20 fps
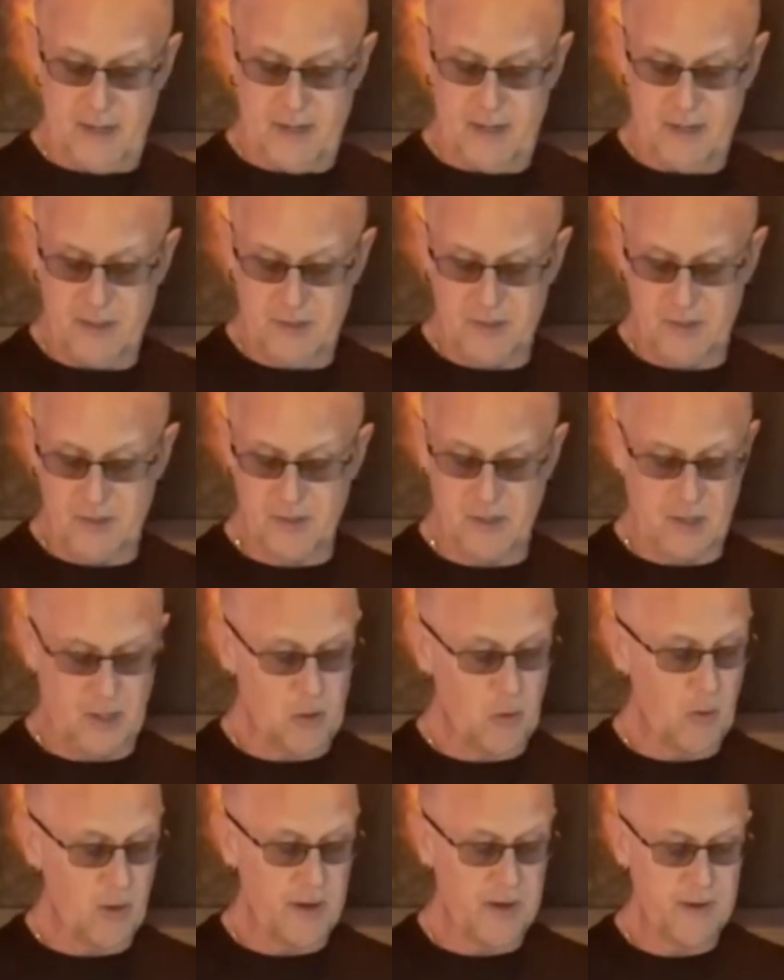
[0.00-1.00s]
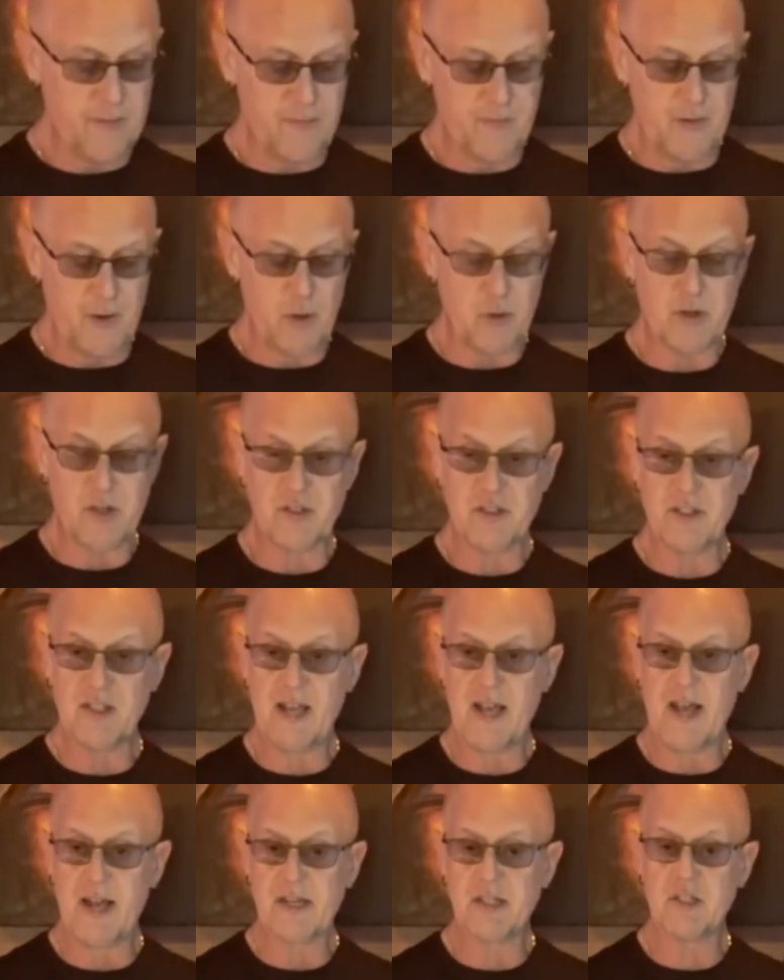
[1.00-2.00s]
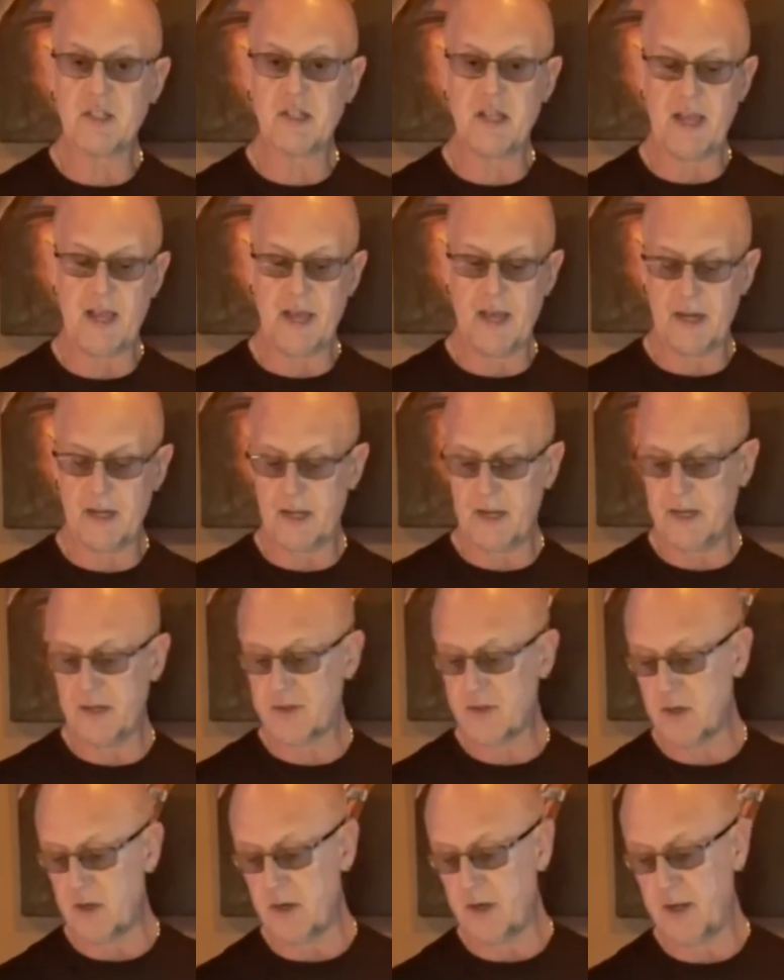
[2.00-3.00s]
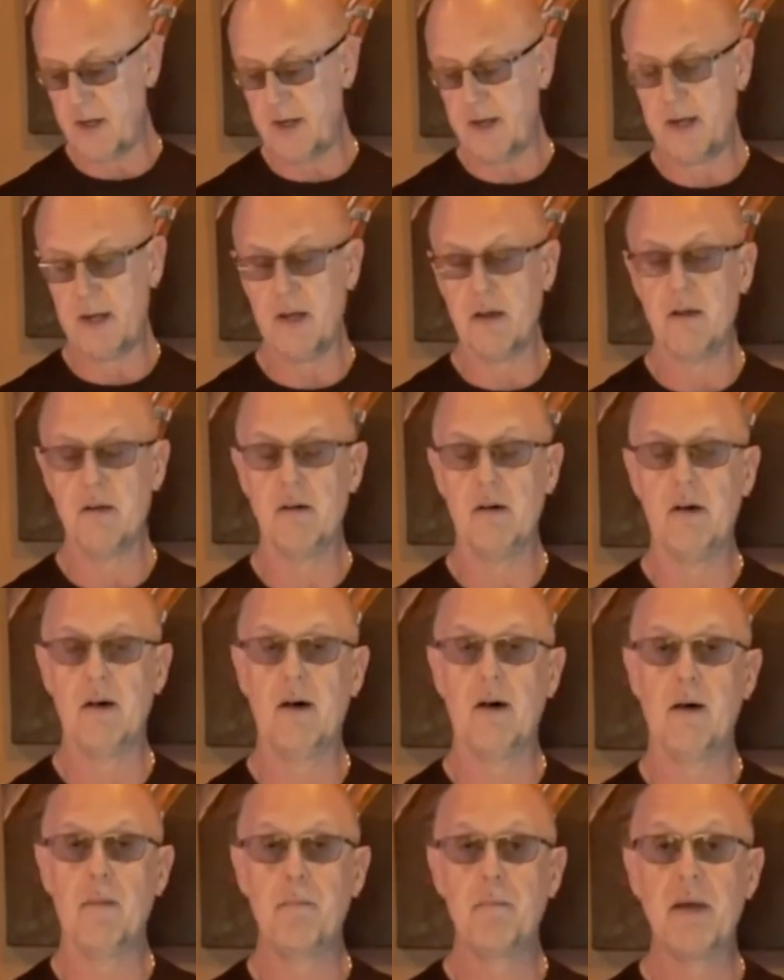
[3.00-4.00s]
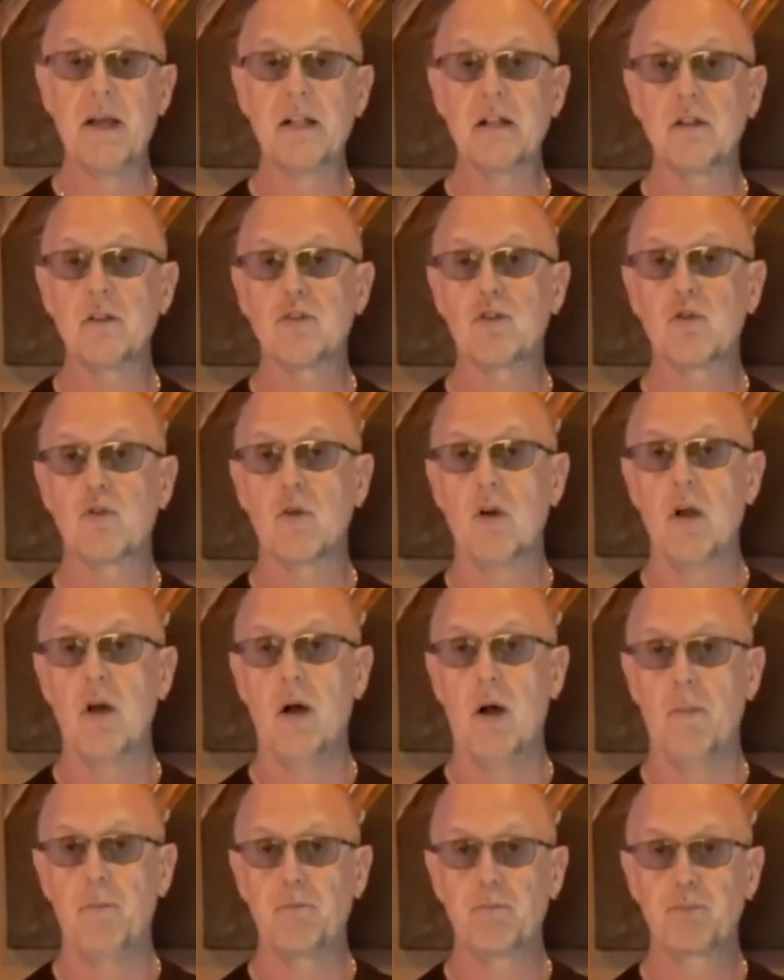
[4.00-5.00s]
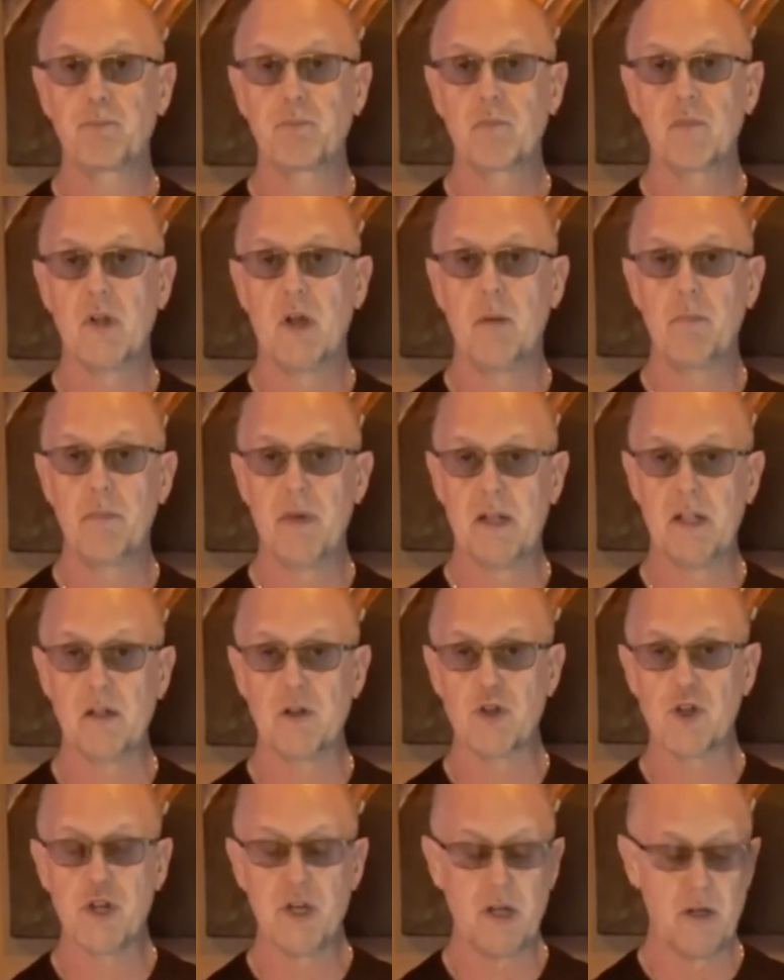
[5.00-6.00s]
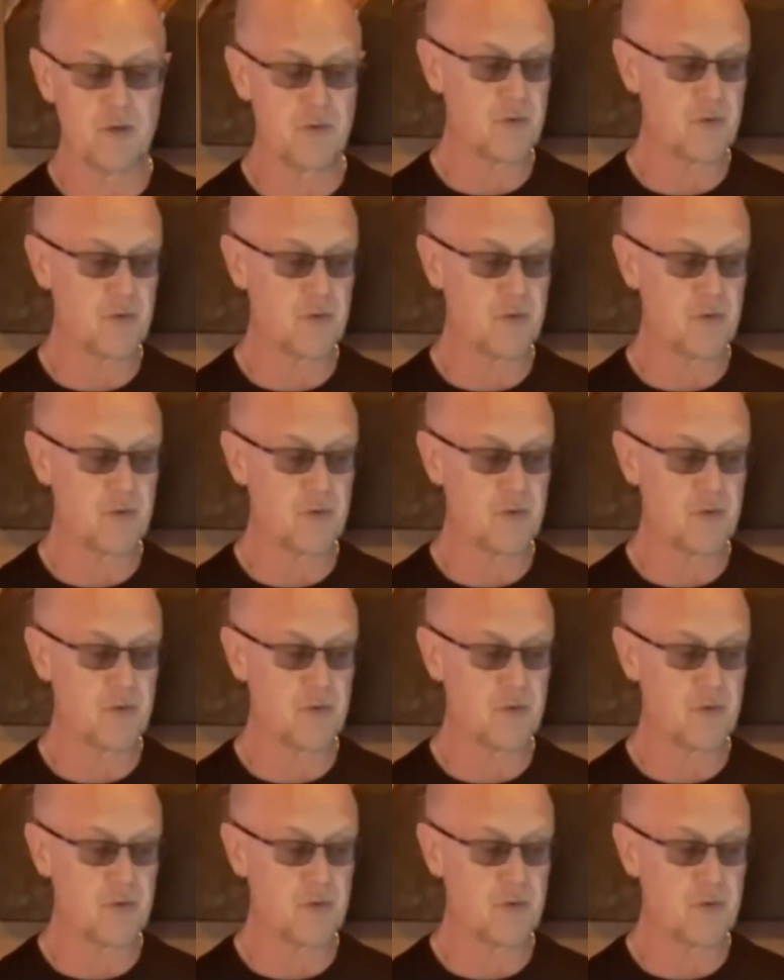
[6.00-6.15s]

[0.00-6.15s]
This is an Aquarian Focus X, and it's on a metal drum, a metal shell